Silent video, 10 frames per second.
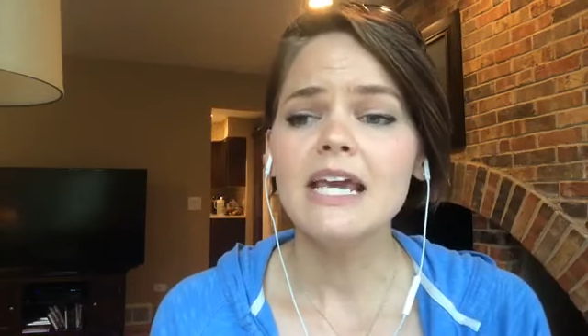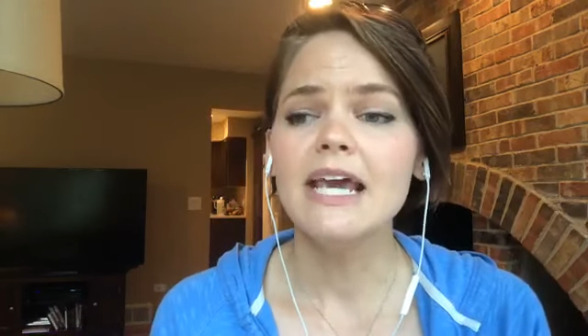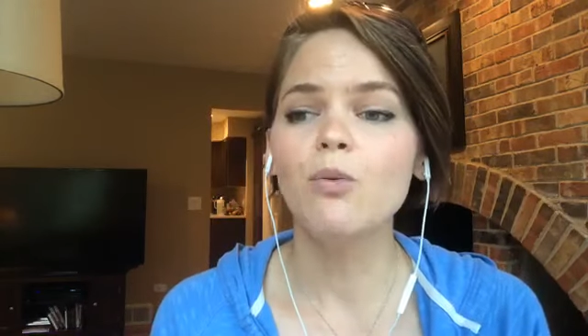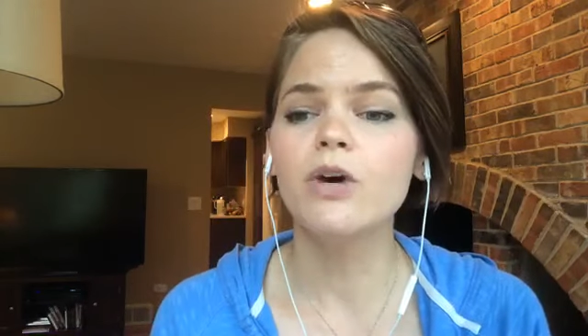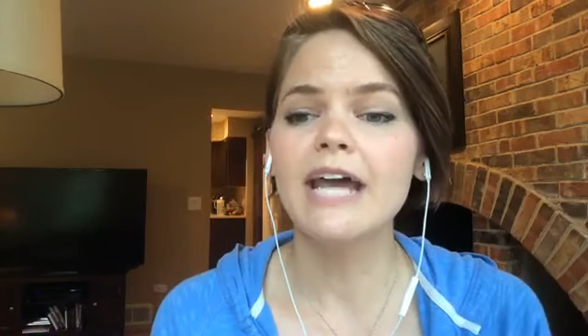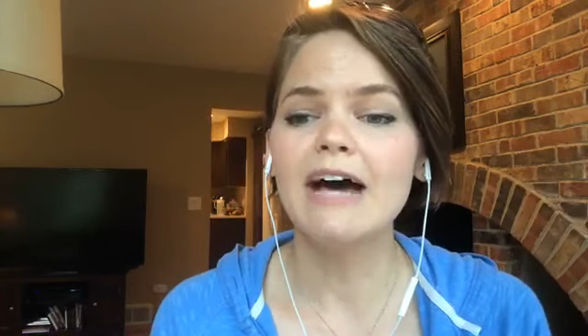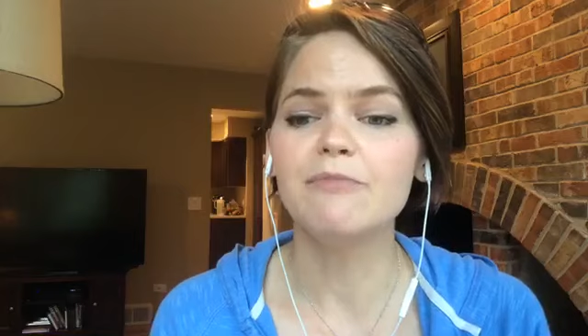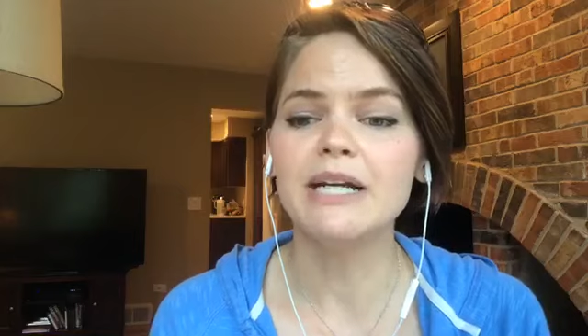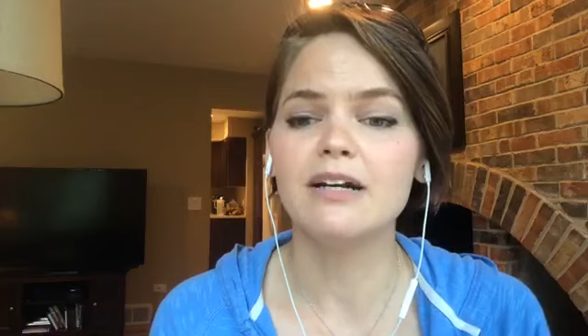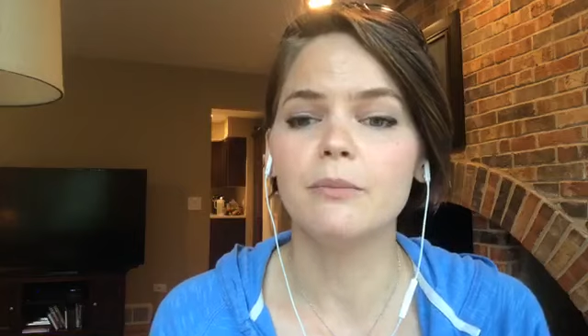It would have
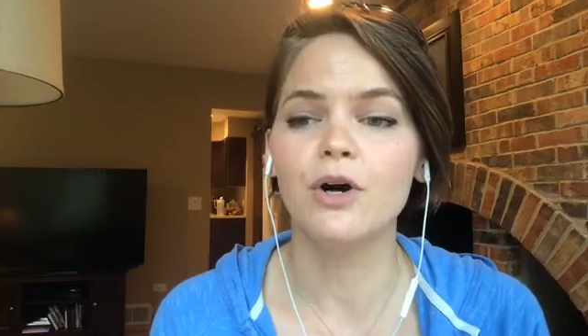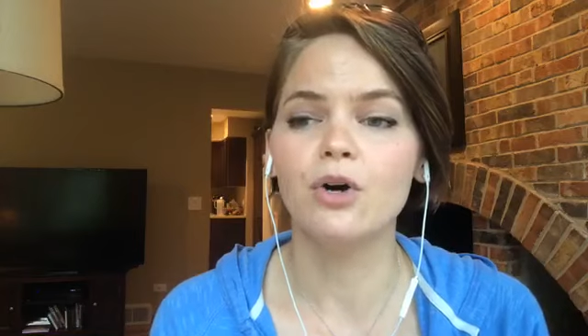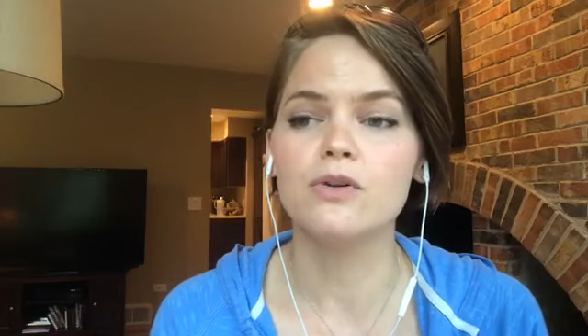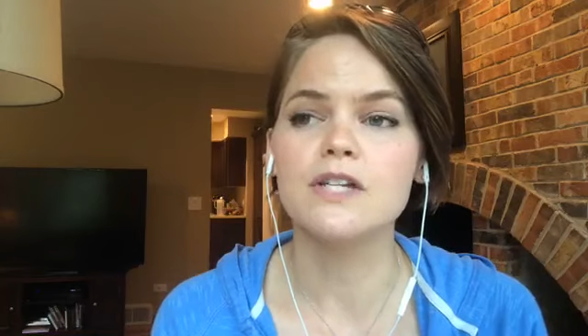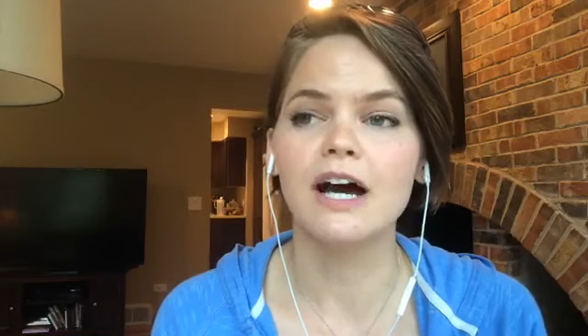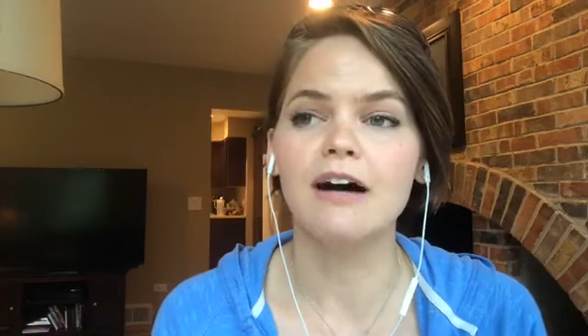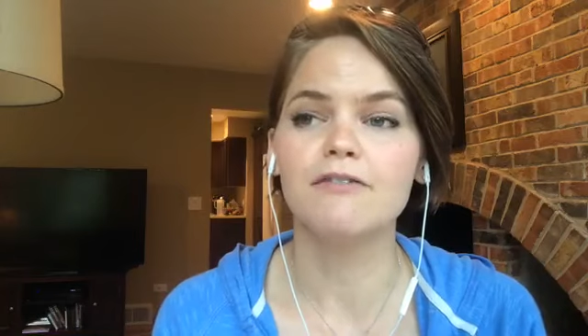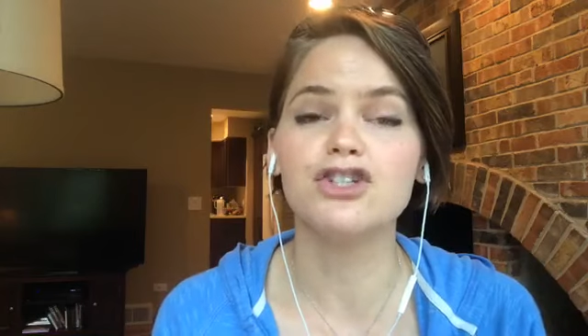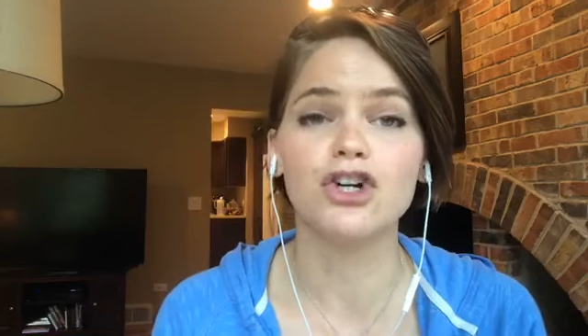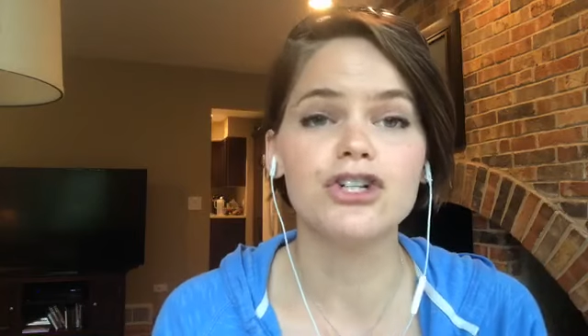been composed
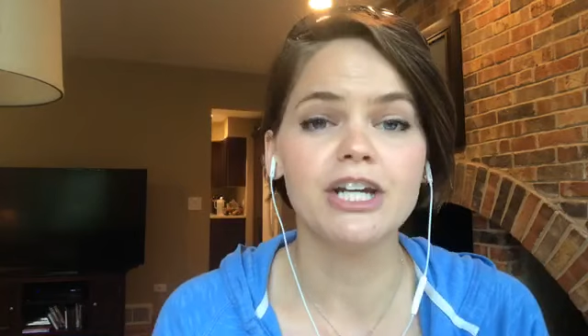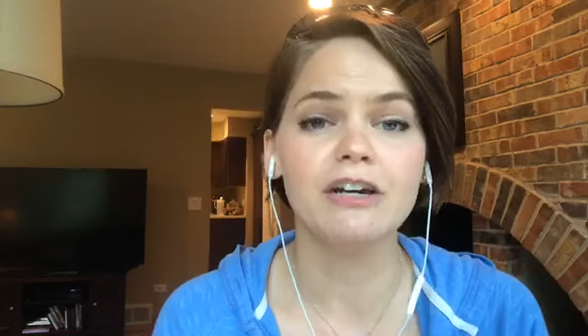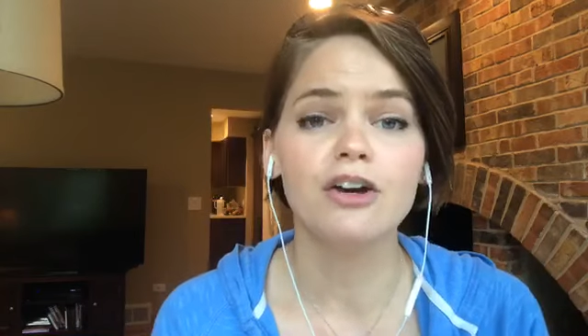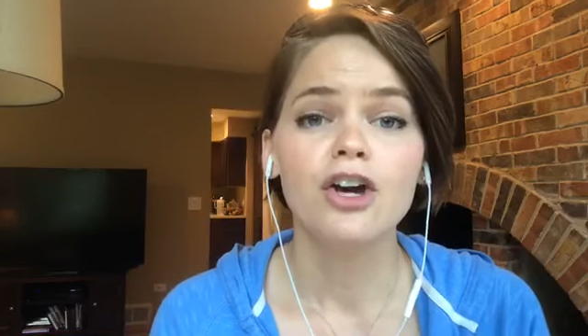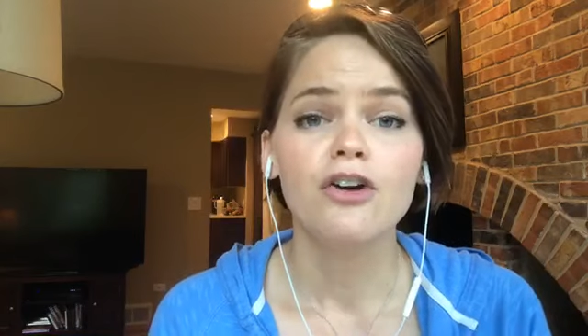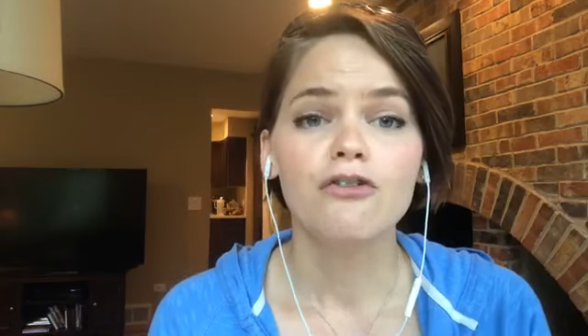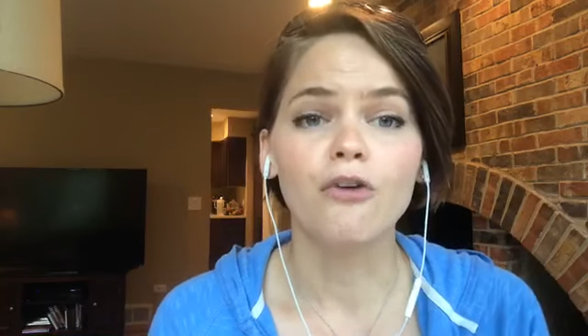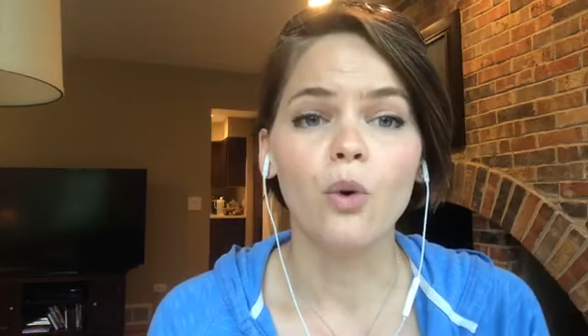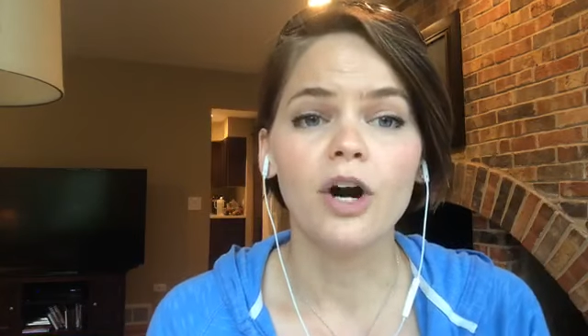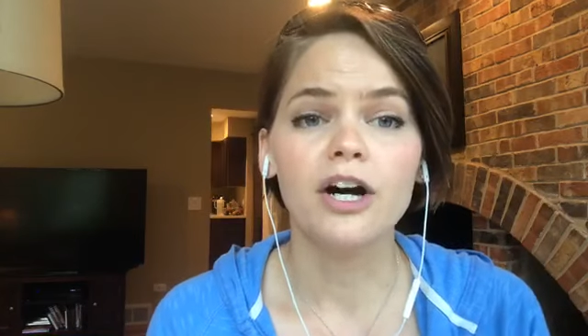of searching
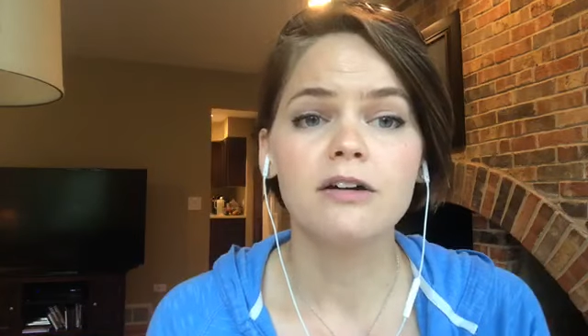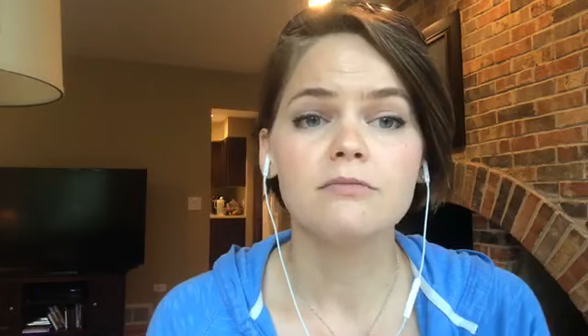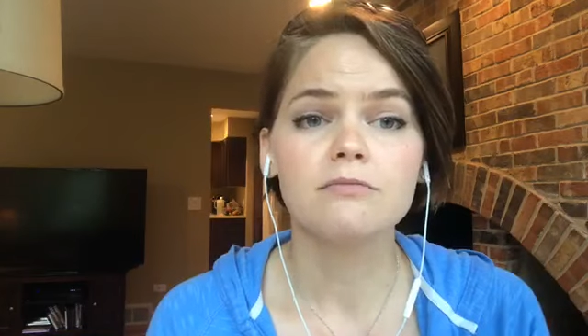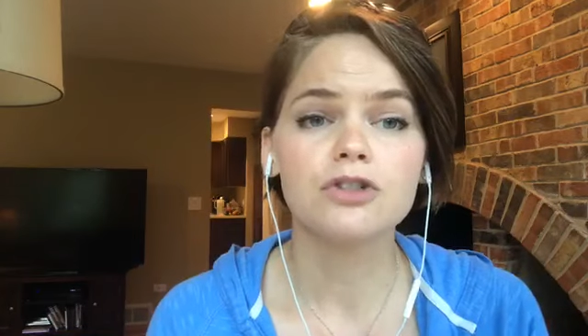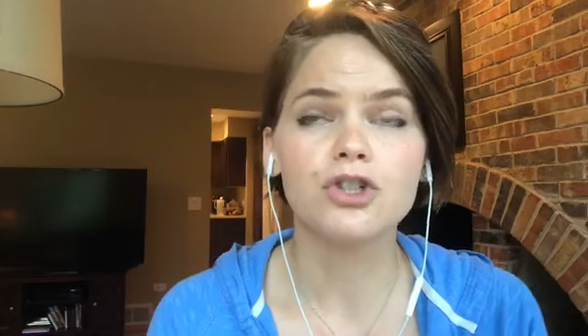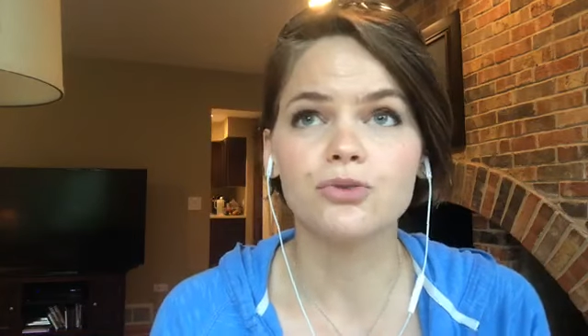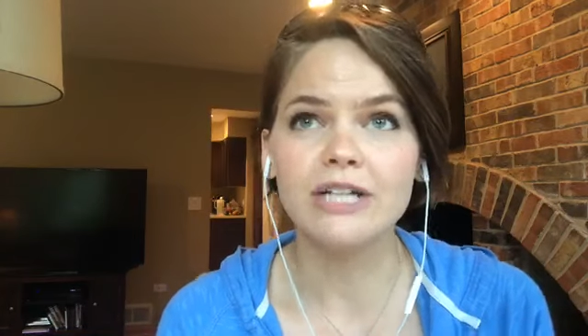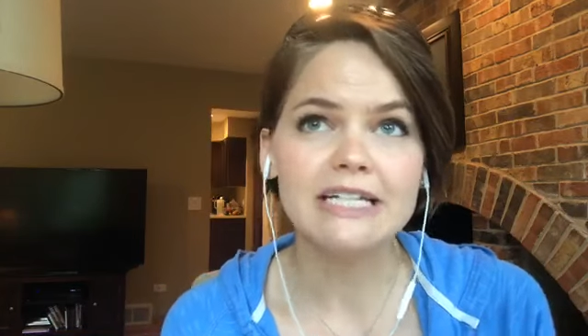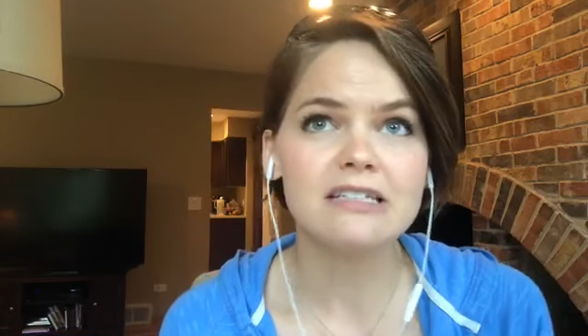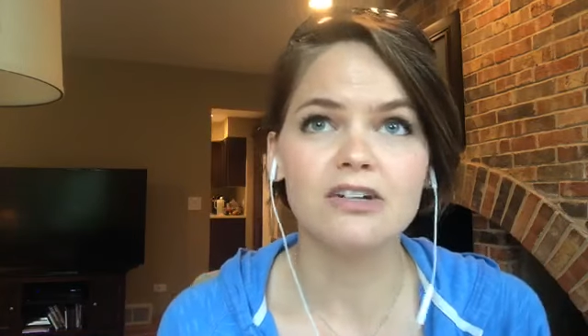for
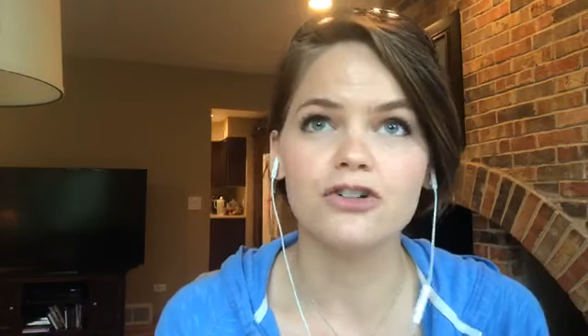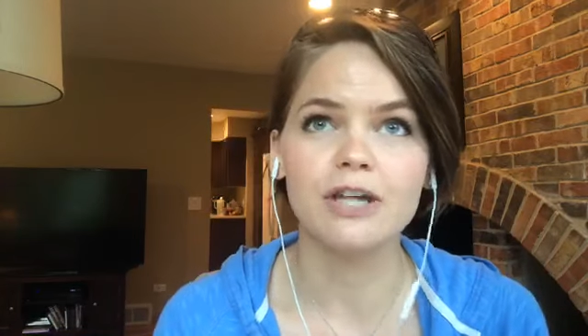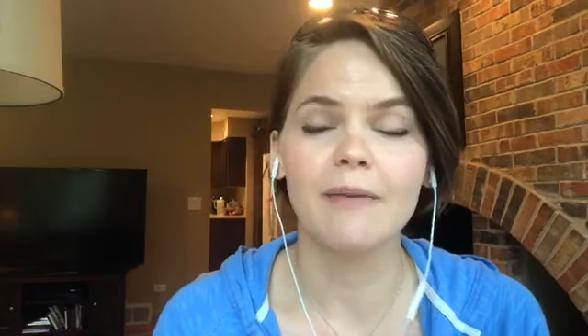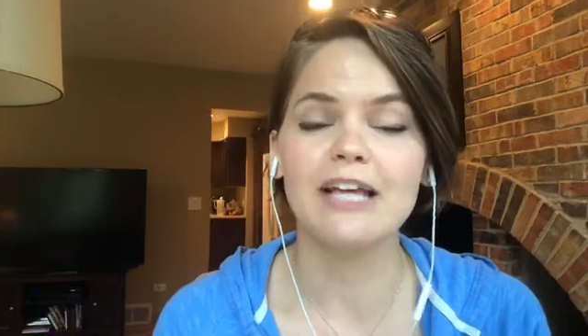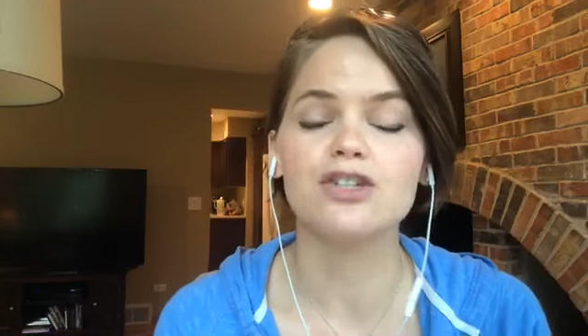treats or something.